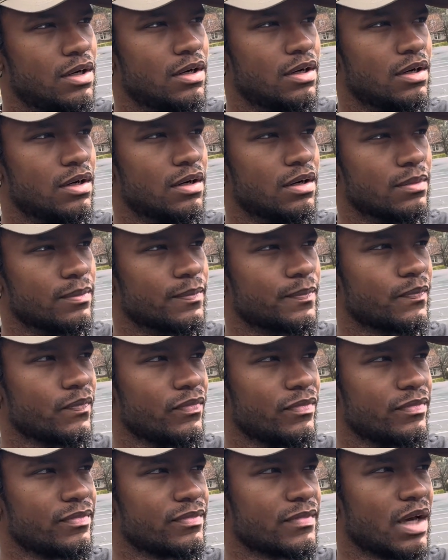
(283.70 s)
Um,
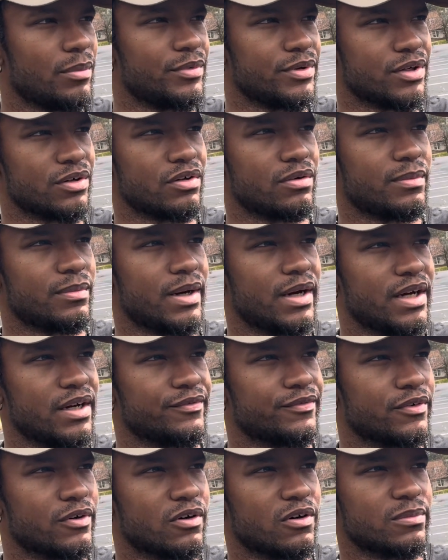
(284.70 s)
I've been doing my hair
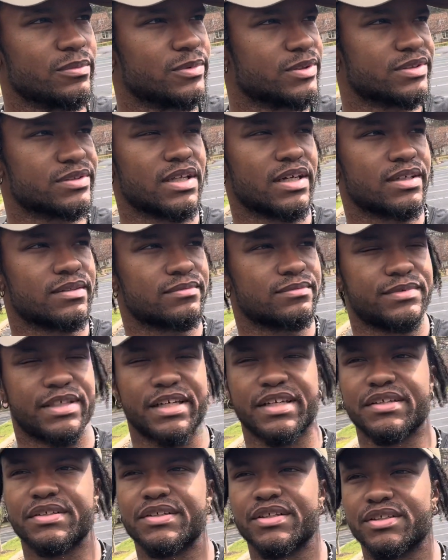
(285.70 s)
for almost like
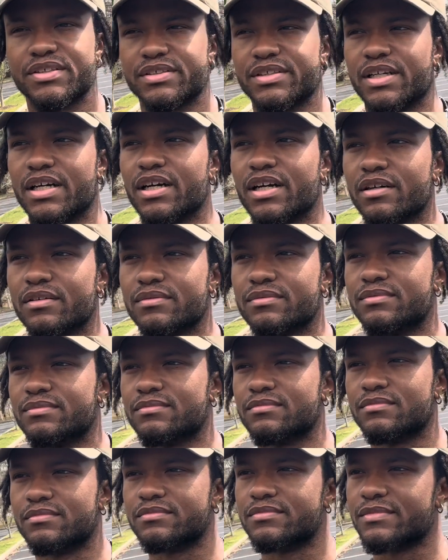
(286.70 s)
10 years now
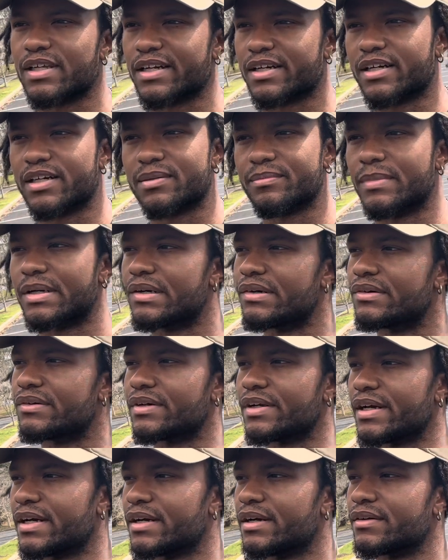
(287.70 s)
like cutting my own
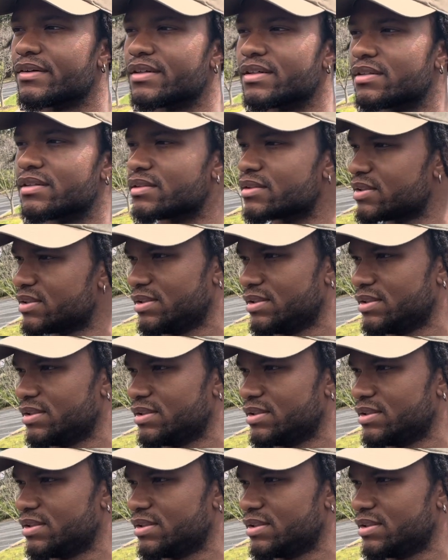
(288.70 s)
hair and